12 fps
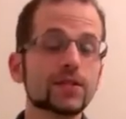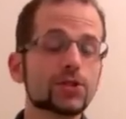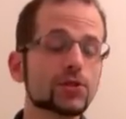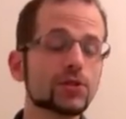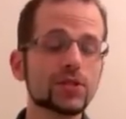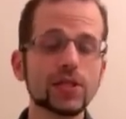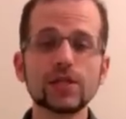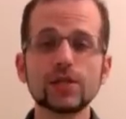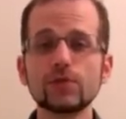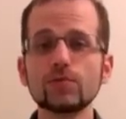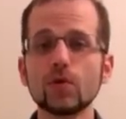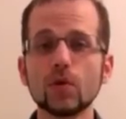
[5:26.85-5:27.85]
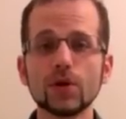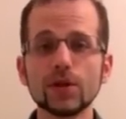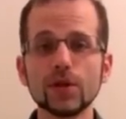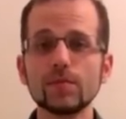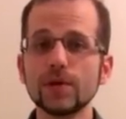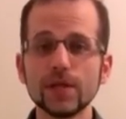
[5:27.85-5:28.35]
This shouldn't take you more
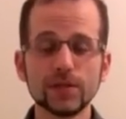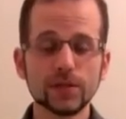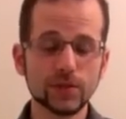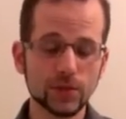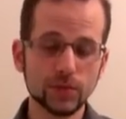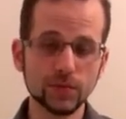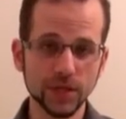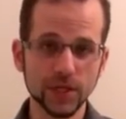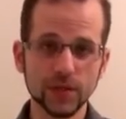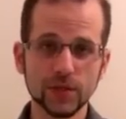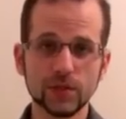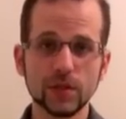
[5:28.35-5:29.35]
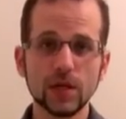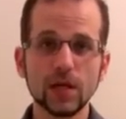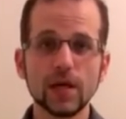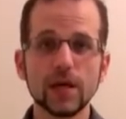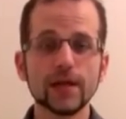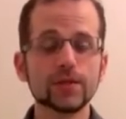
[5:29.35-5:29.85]
than a minute to two minutes,
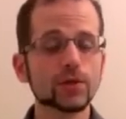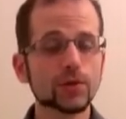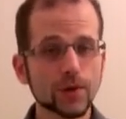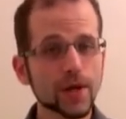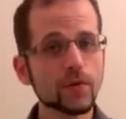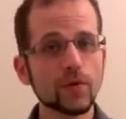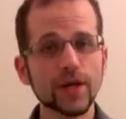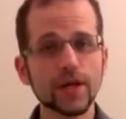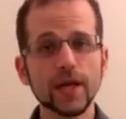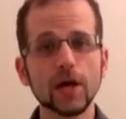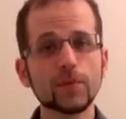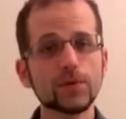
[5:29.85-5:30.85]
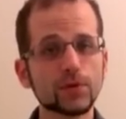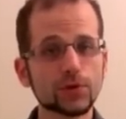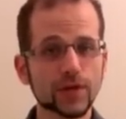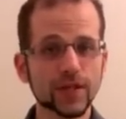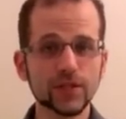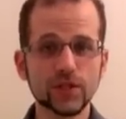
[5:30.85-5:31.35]
and is a great way to help you
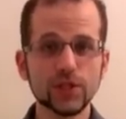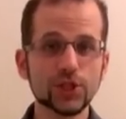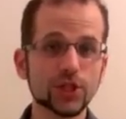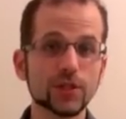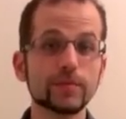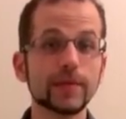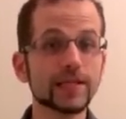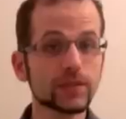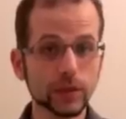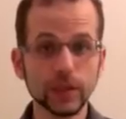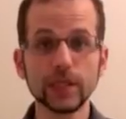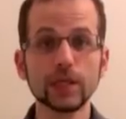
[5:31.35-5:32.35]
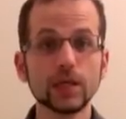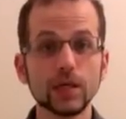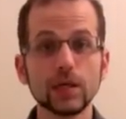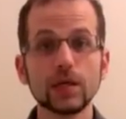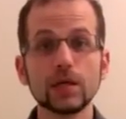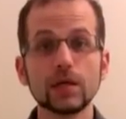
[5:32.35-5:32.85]
transition mentally
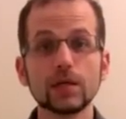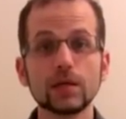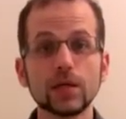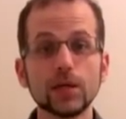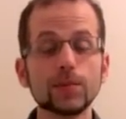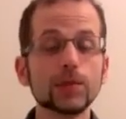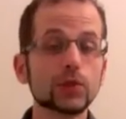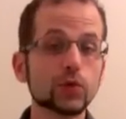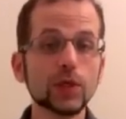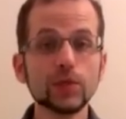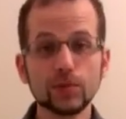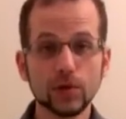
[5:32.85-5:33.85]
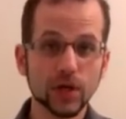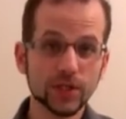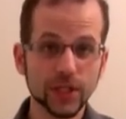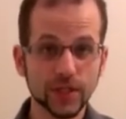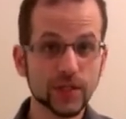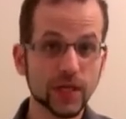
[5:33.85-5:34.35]
uh, between
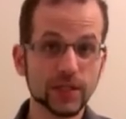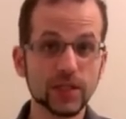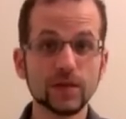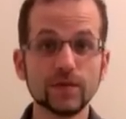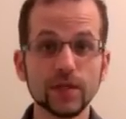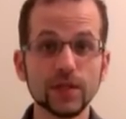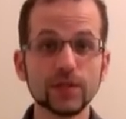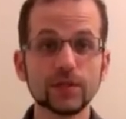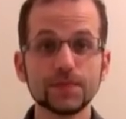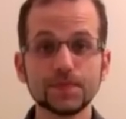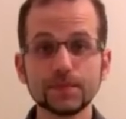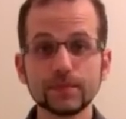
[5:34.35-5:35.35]
projects, activities